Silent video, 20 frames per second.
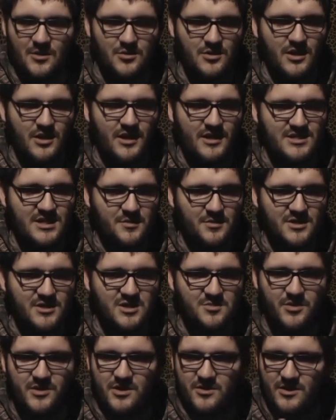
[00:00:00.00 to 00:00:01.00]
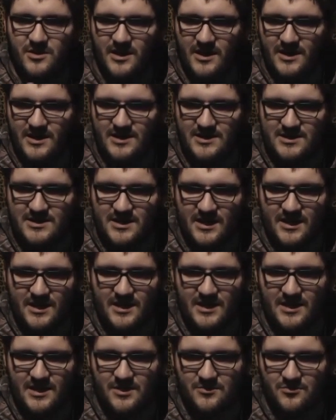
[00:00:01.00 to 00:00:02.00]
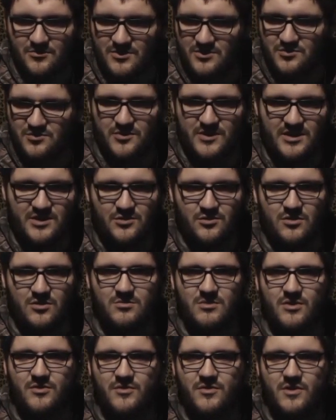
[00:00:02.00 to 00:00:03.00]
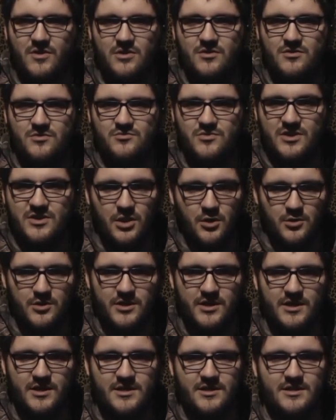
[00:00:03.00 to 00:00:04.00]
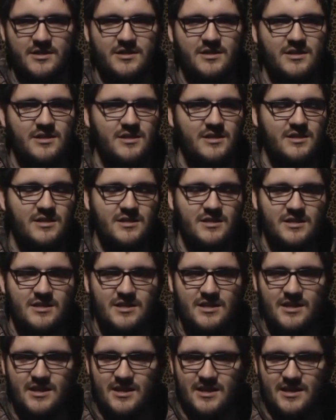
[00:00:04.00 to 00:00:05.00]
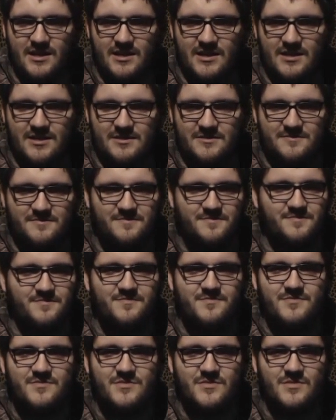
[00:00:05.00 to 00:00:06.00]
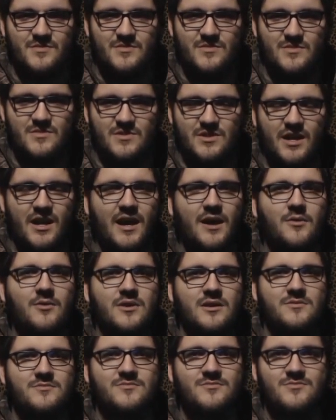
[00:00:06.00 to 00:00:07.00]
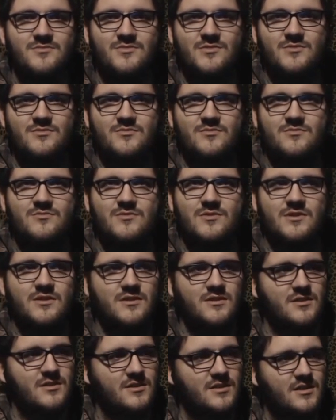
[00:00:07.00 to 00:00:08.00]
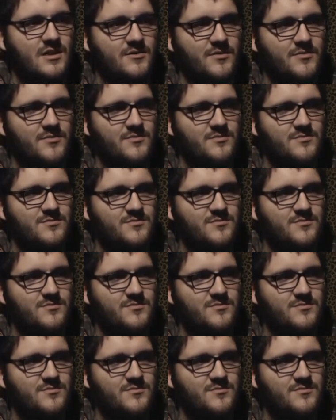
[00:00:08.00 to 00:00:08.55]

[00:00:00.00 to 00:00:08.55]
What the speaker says: I realized they were Spinnerax. I was redoing my phone, reloading it, and yeah, we got